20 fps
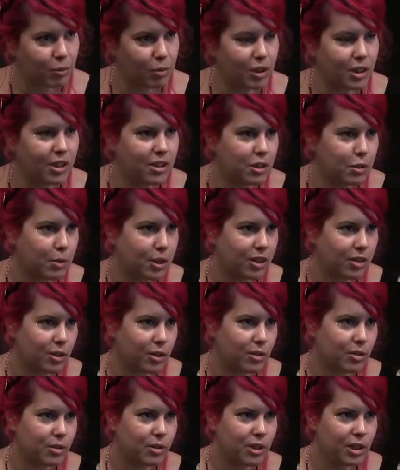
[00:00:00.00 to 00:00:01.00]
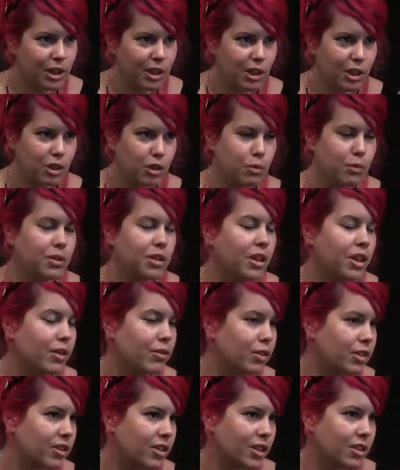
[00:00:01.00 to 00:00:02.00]
really intimate circle, you will not have
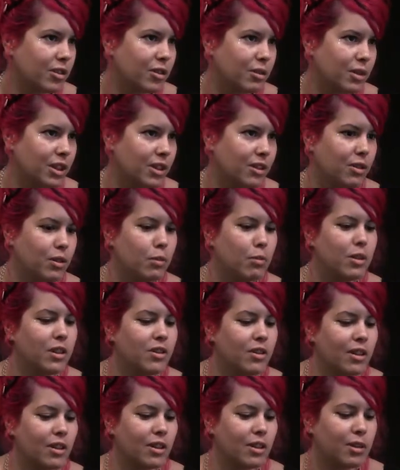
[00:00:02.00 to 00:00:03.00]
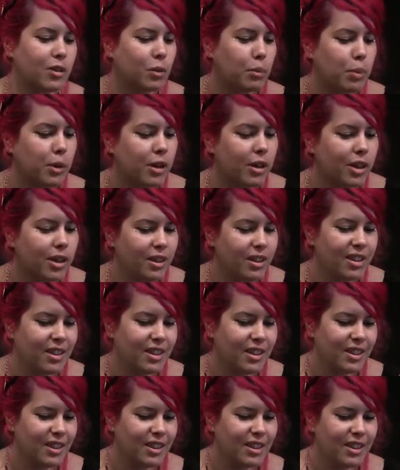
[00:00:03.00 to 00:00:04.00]
access to it. So it means that there is a part
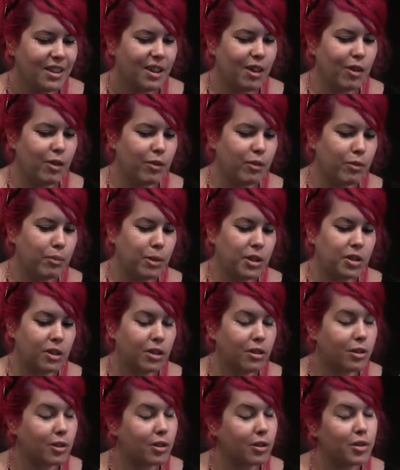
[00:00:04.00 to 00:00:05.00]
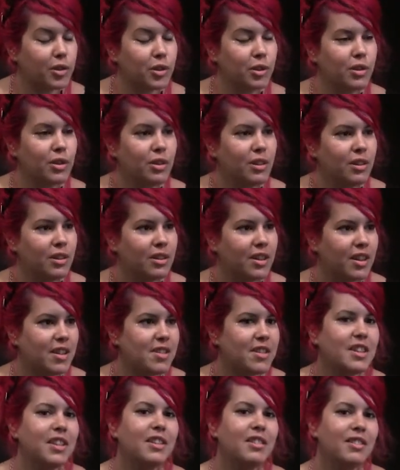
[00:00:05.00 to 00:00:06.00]
of material culture that is
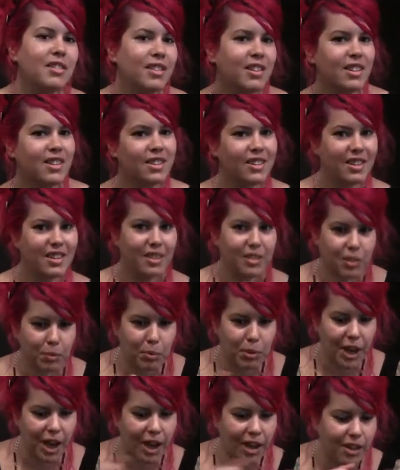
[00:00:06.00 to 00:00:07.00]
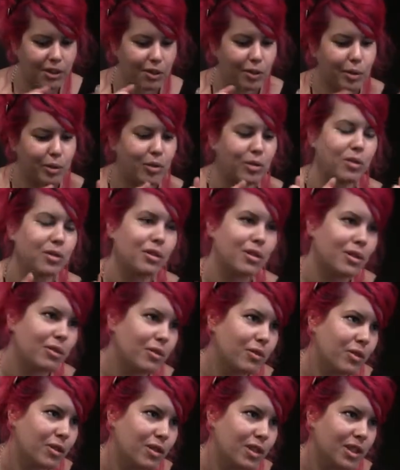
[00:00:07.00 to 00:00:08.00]
hidden behind the closed door
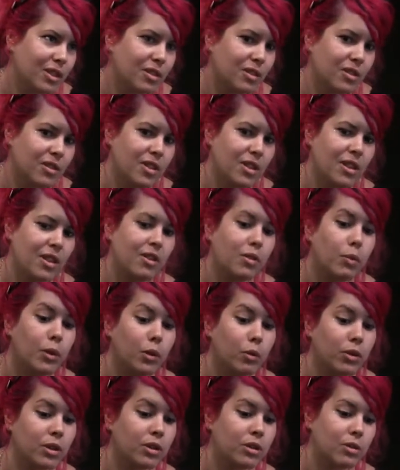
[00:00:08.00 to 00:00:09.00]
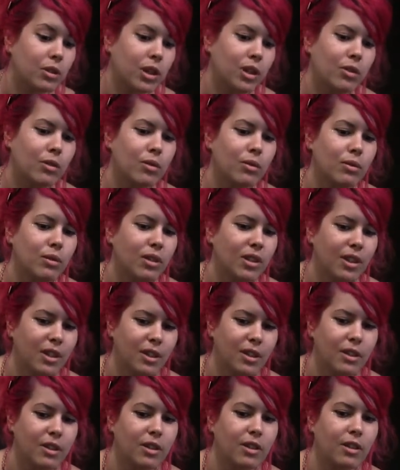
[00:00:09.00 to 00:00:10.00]
of collectors, and that's what we're trying to
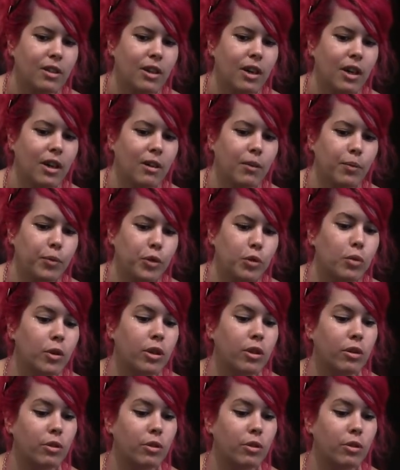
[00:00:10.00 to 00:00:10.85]
work